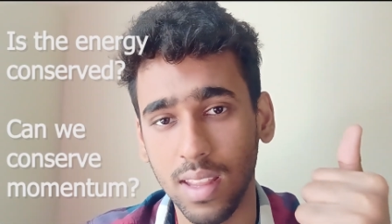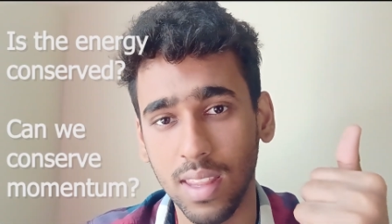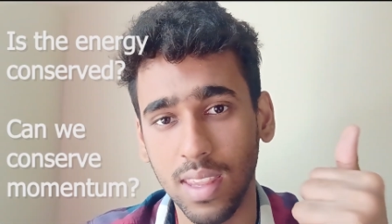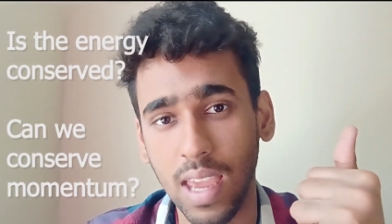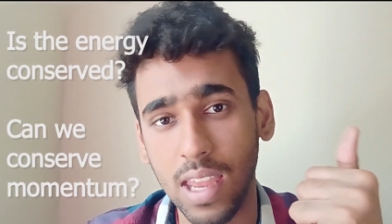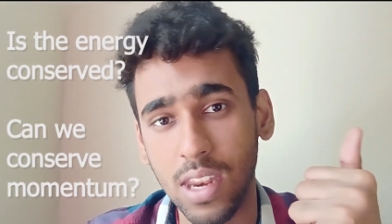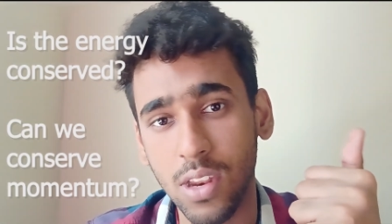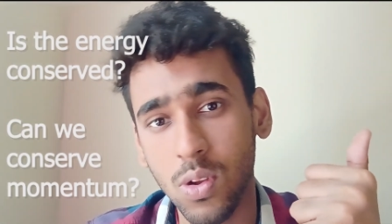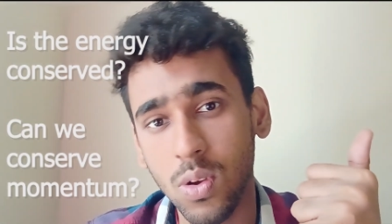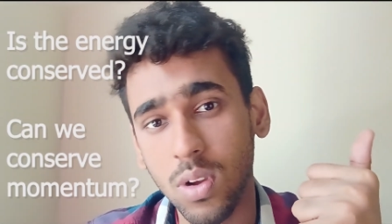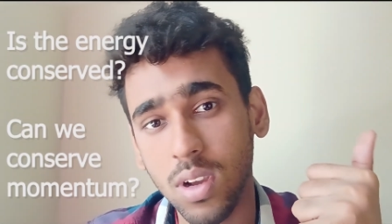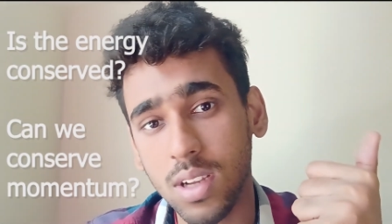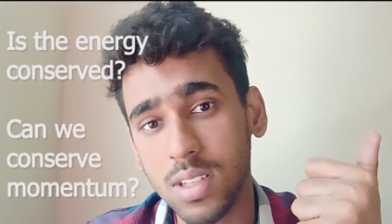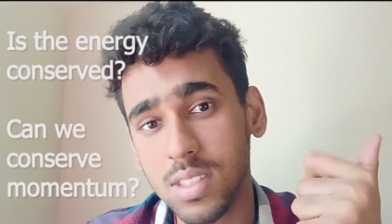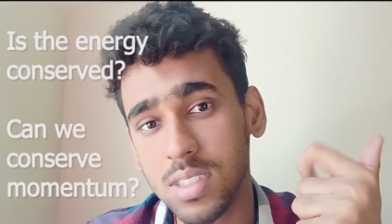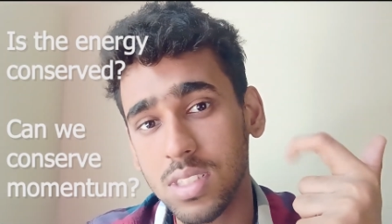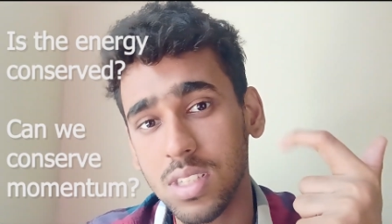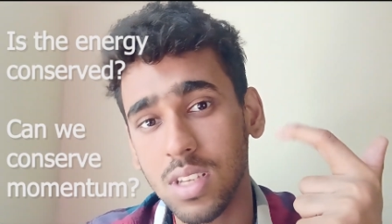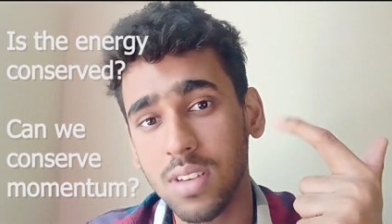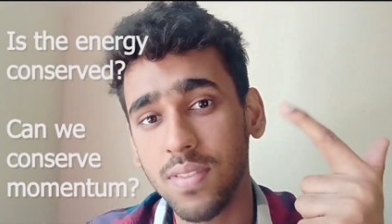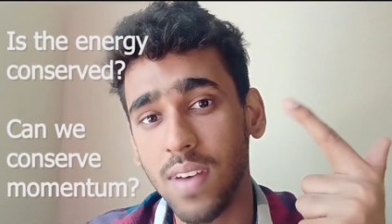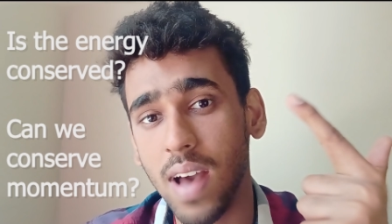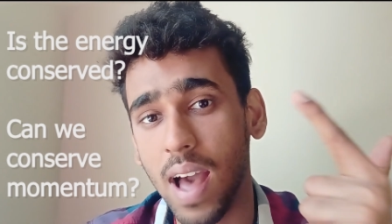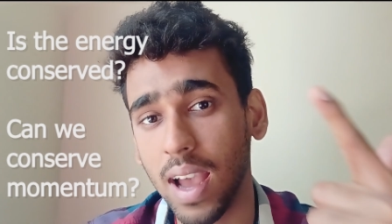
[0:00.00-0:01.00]
Can you
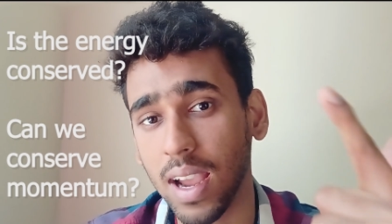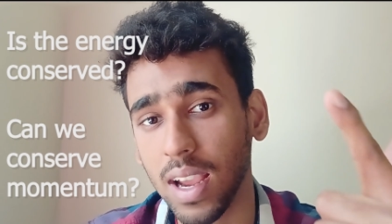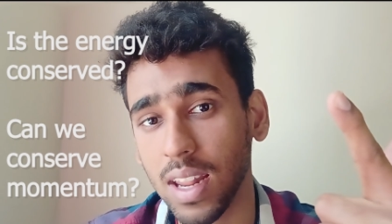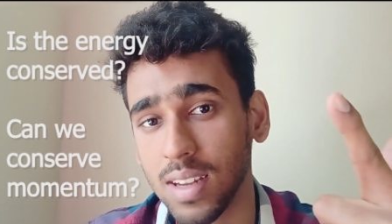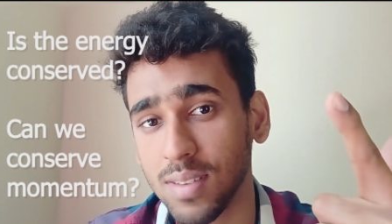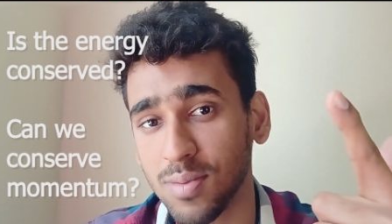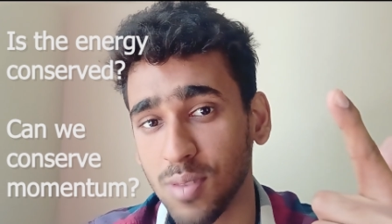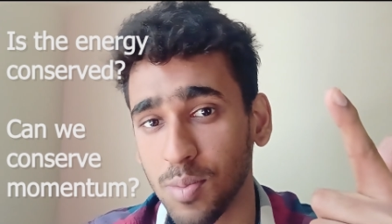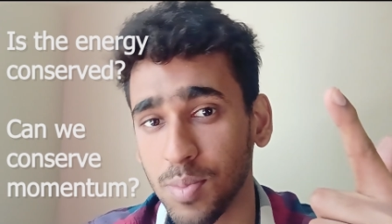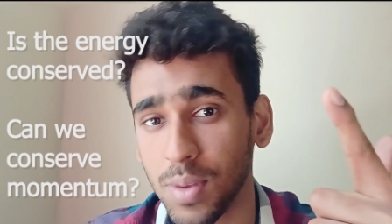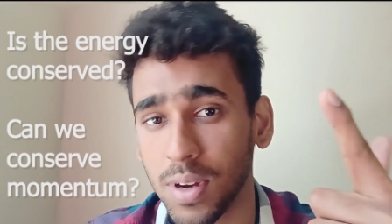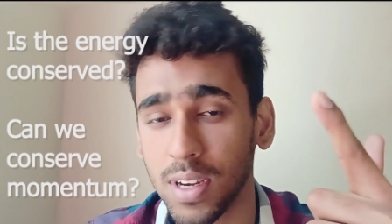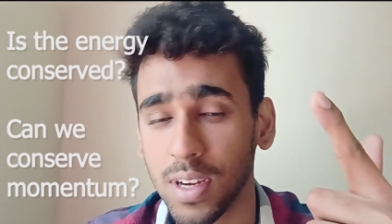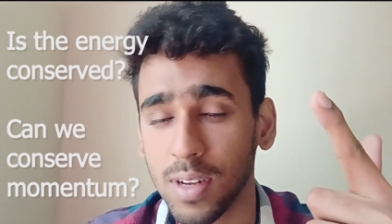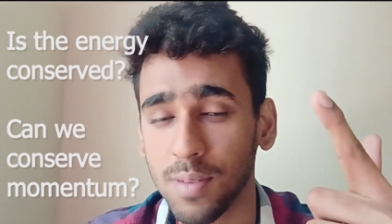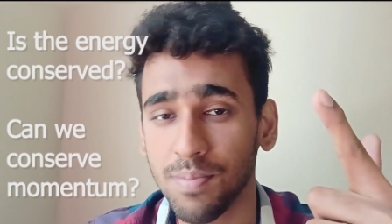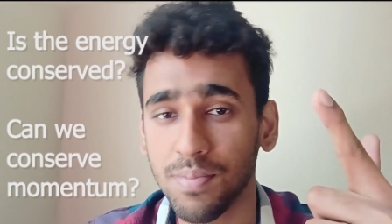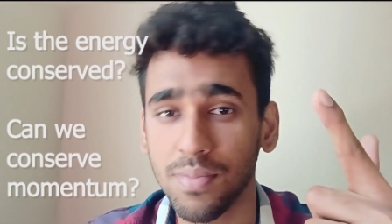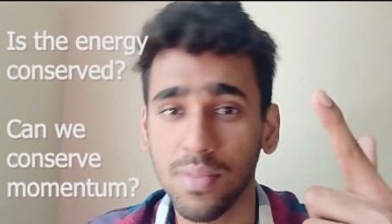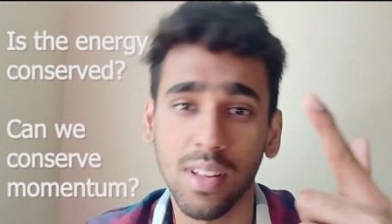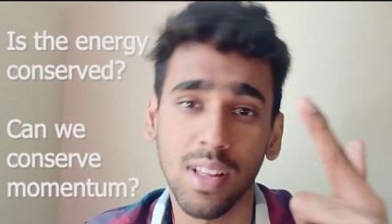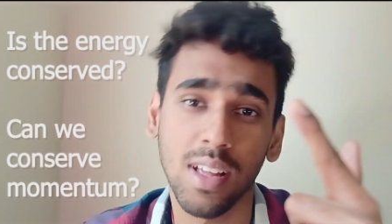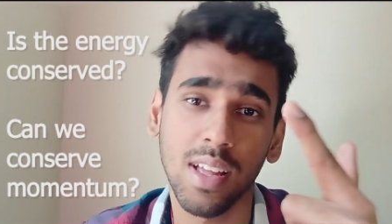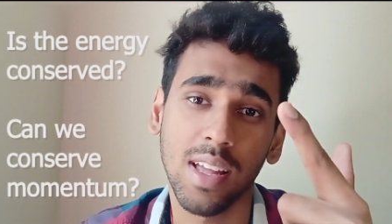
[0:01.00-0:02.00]
conserve angular
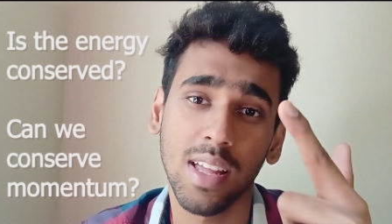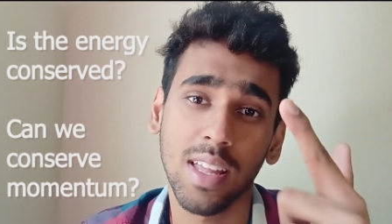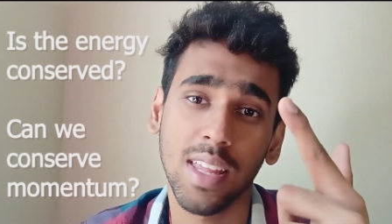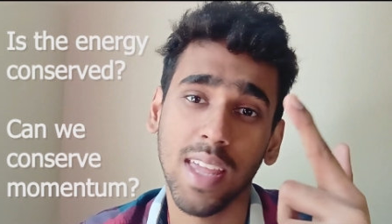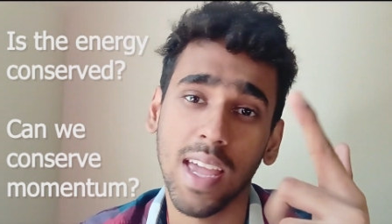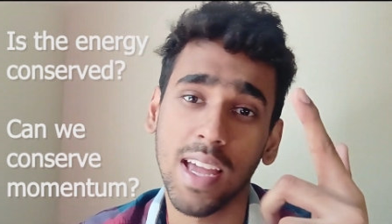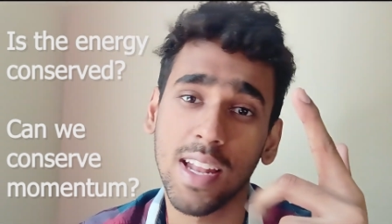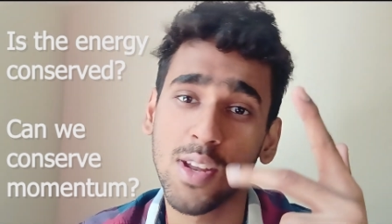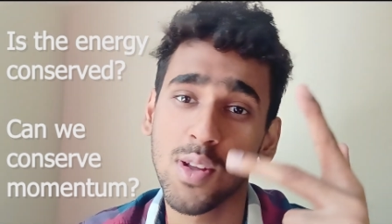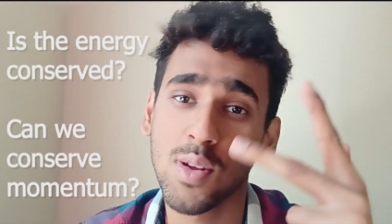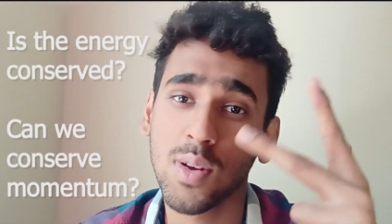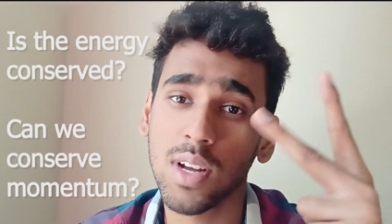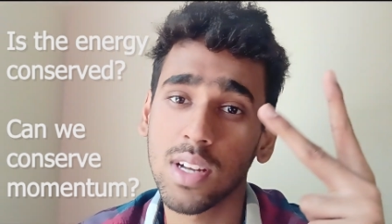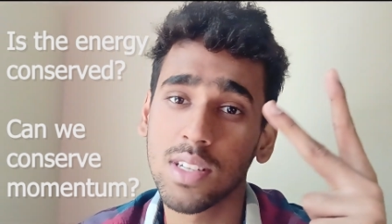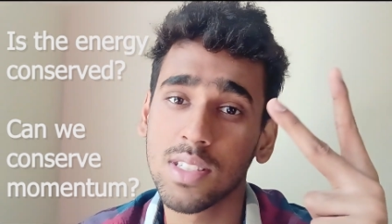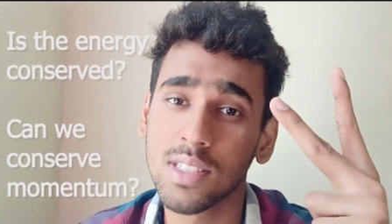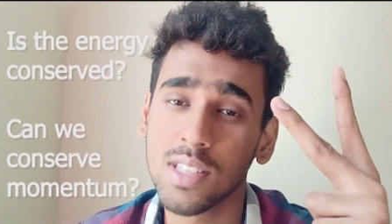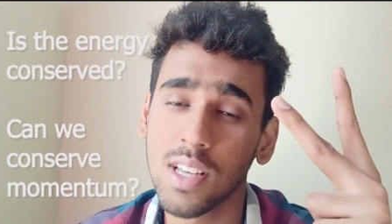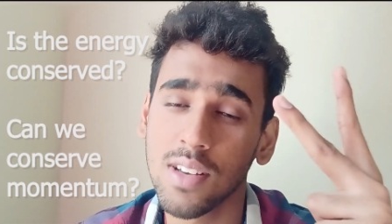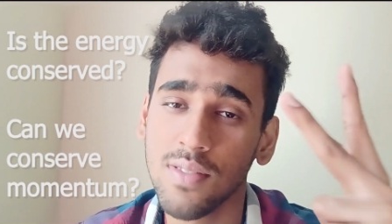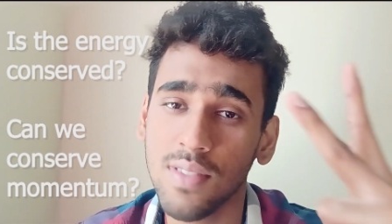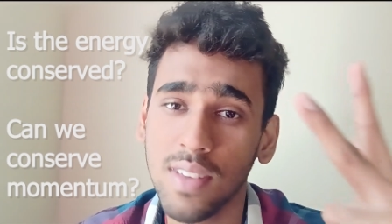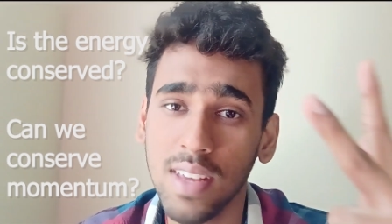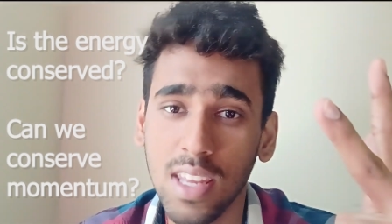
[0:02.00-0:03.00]
momentum? Can you
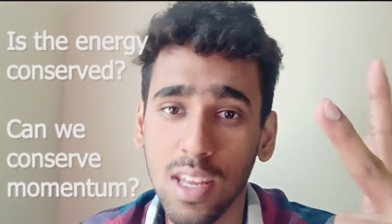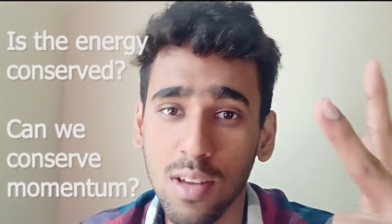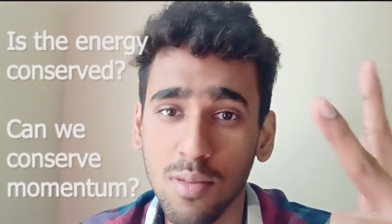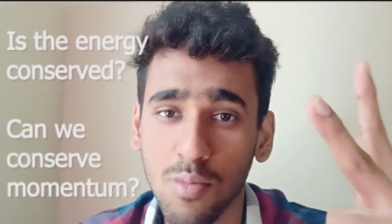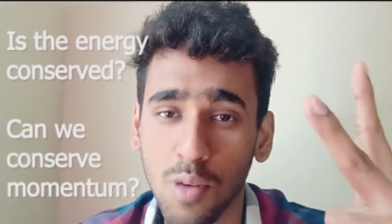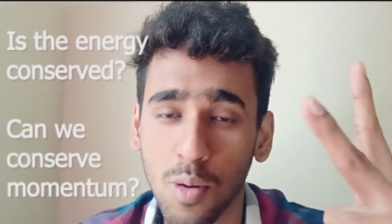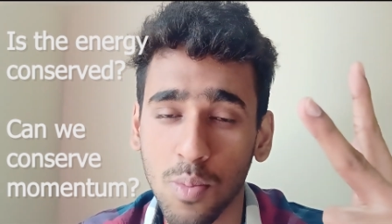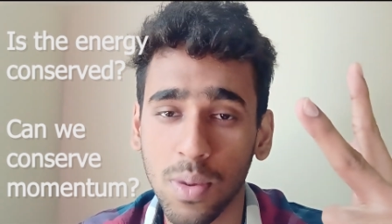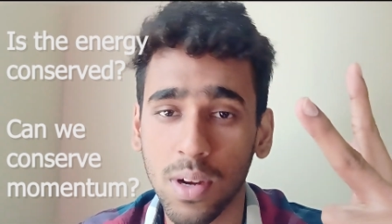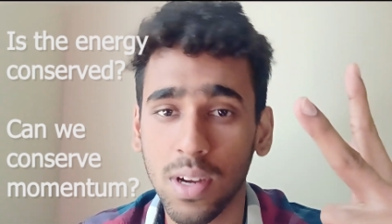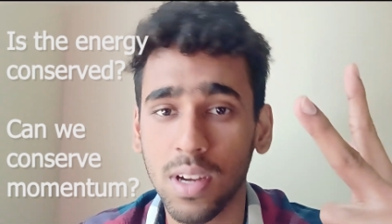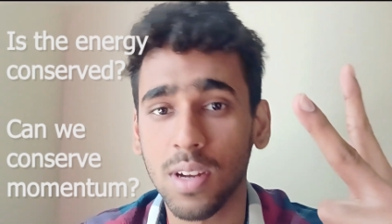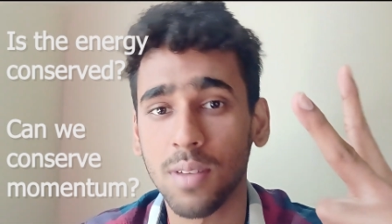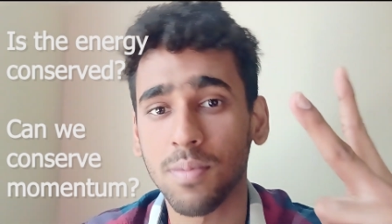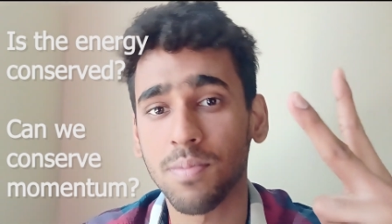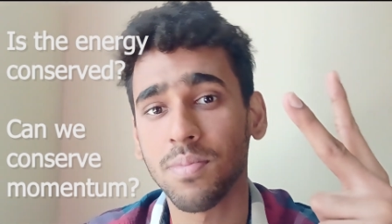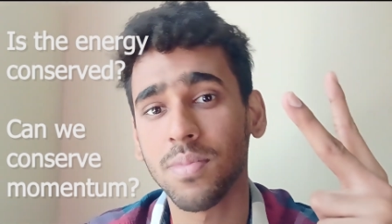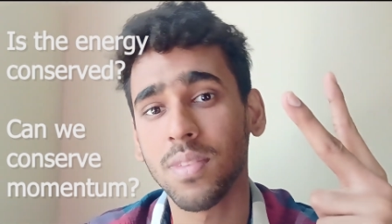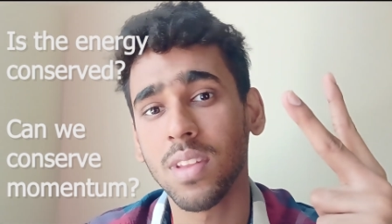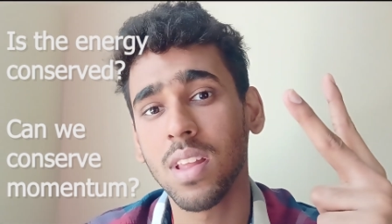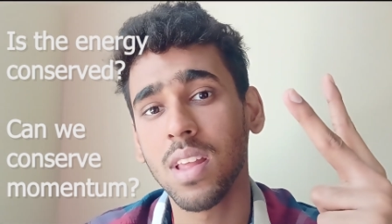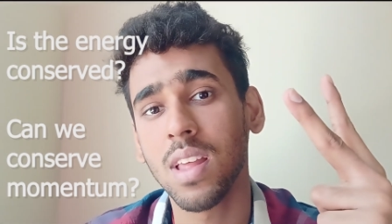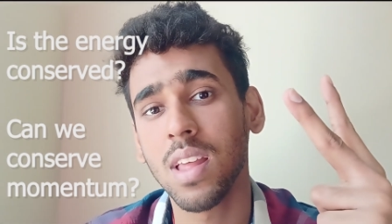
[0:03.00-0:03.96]
conserve linear momentum?